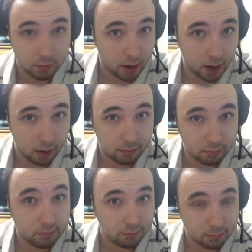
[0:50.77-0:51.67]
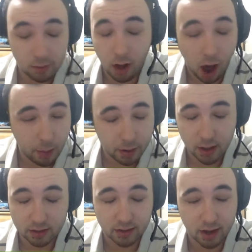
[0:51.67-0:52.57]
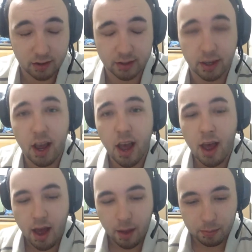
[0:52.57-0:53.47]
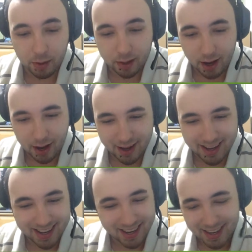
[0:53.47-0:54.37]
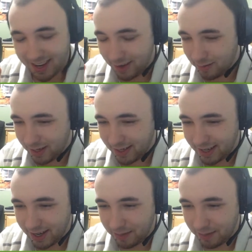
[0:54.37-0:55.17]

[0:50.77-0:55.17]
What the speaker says: Okay, not because of that reason, but but